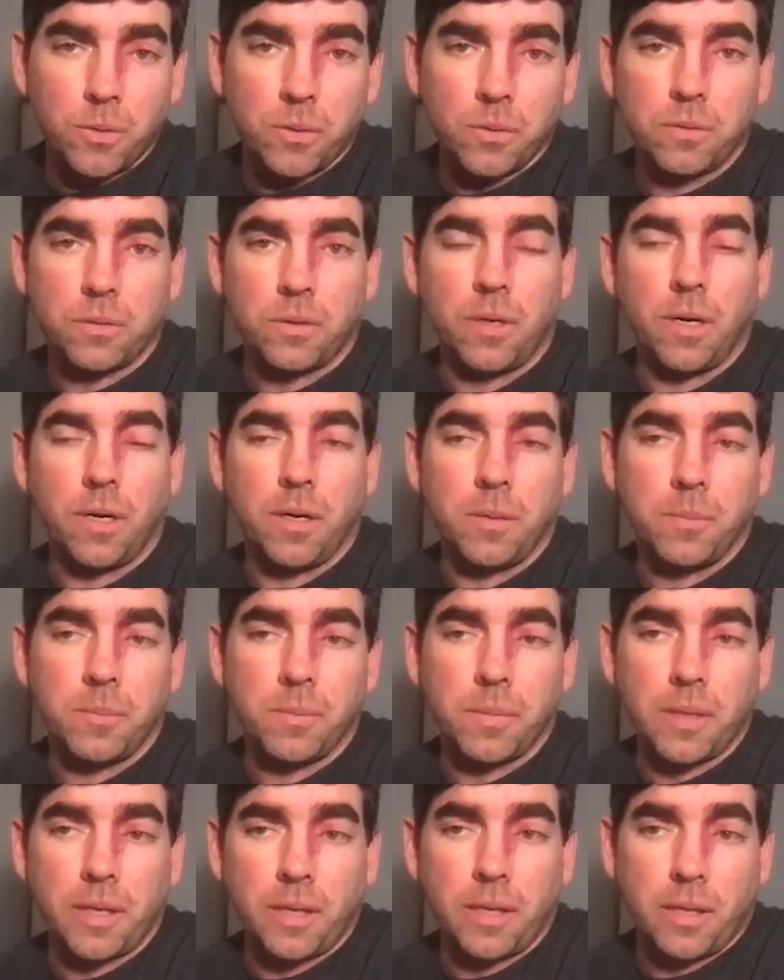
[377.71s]

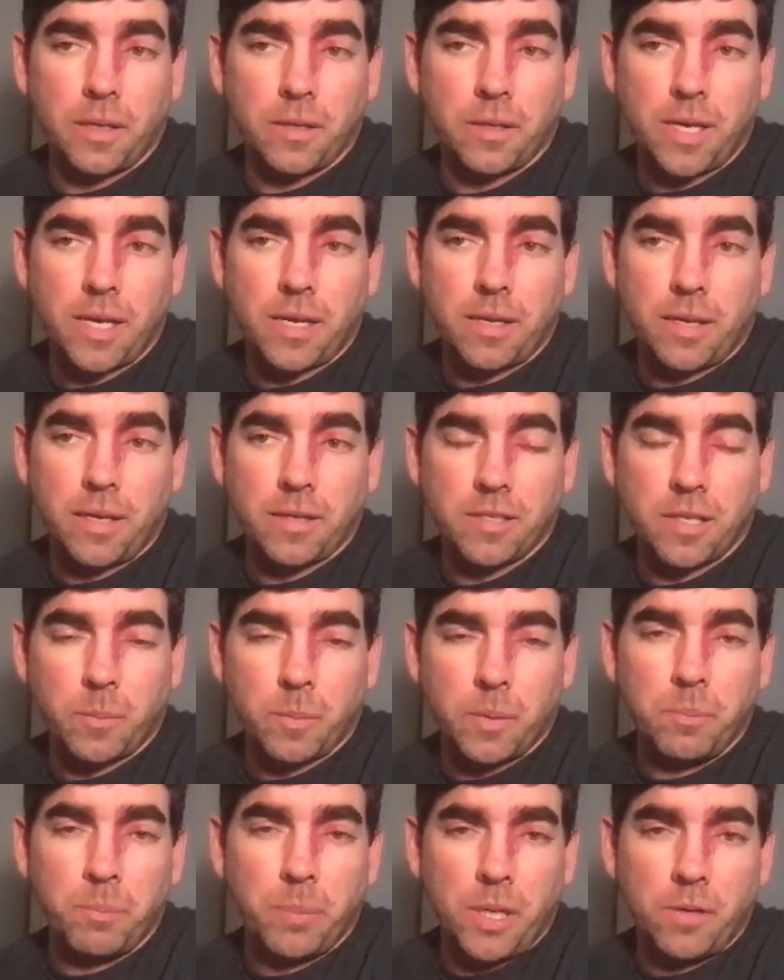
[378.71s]
has that been
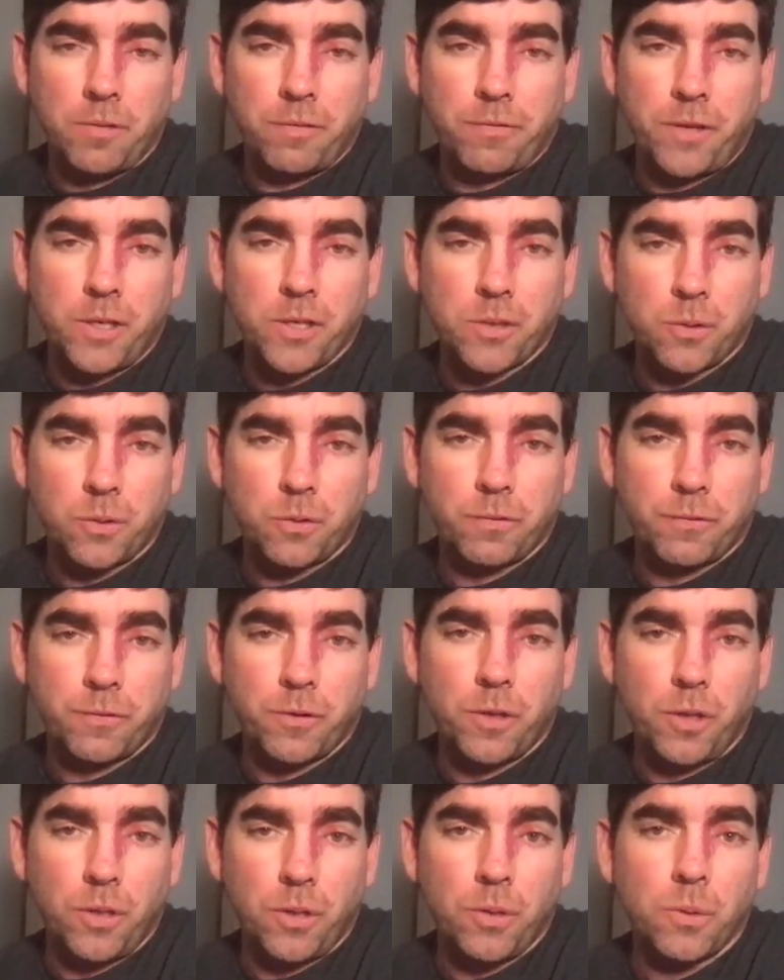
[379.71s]
beneficial for
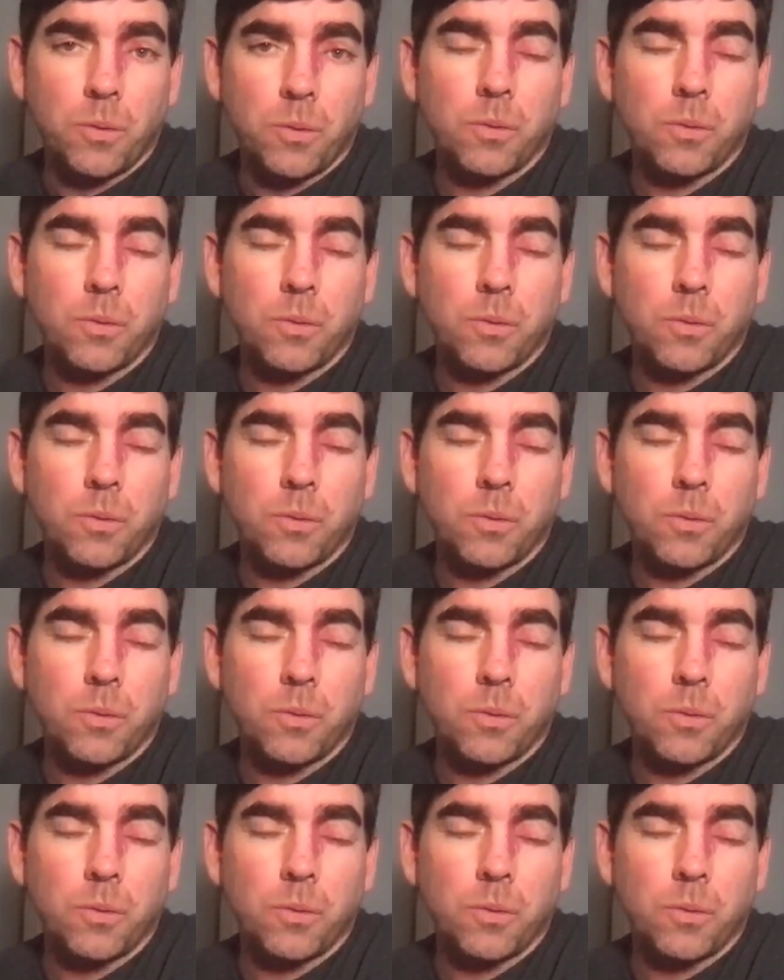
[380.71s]
you